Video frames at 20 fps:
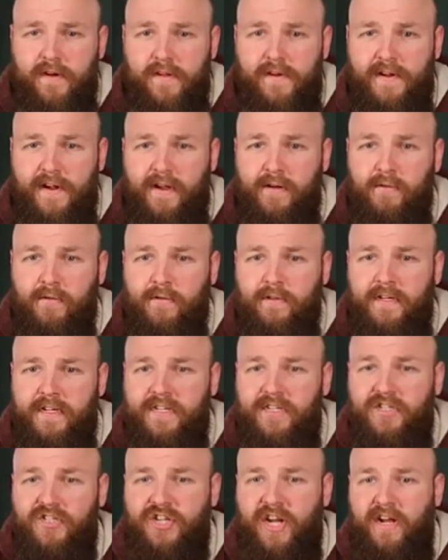Raoul
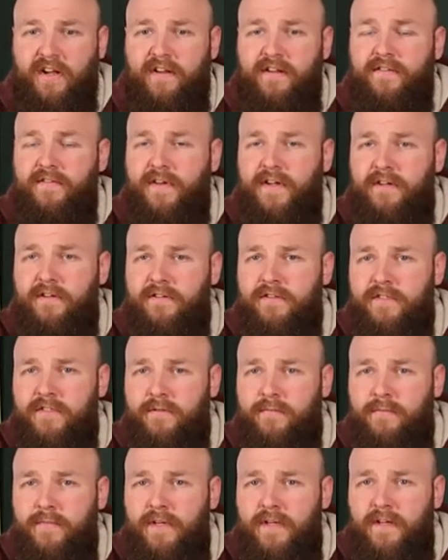and Jacques van
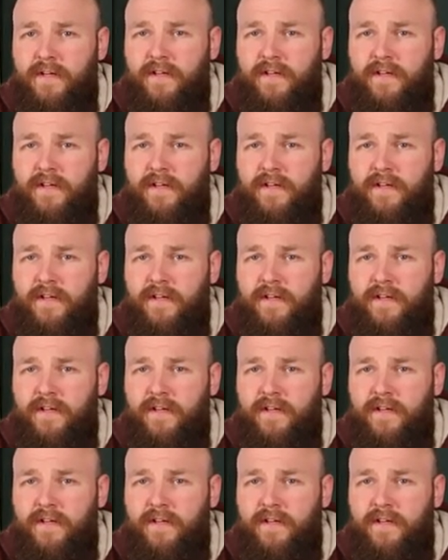Cutsem,